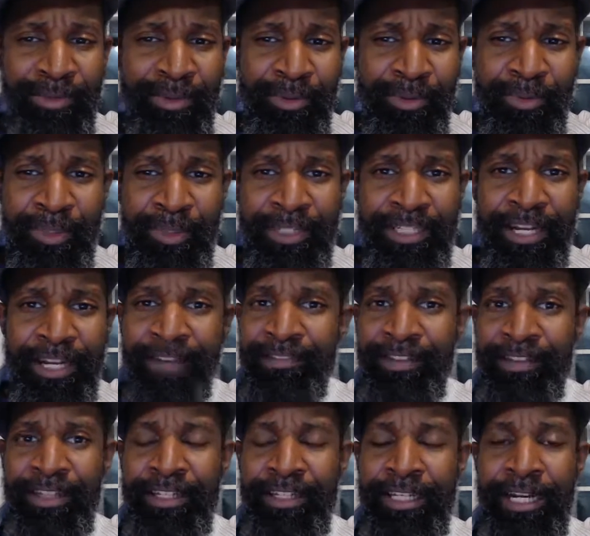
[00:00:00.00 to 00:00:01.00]
well, what's
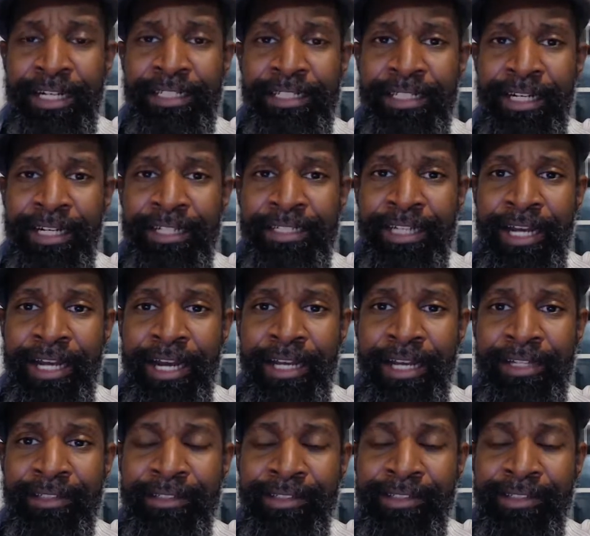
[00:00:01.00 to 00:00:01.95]
after the dot, dot, dot.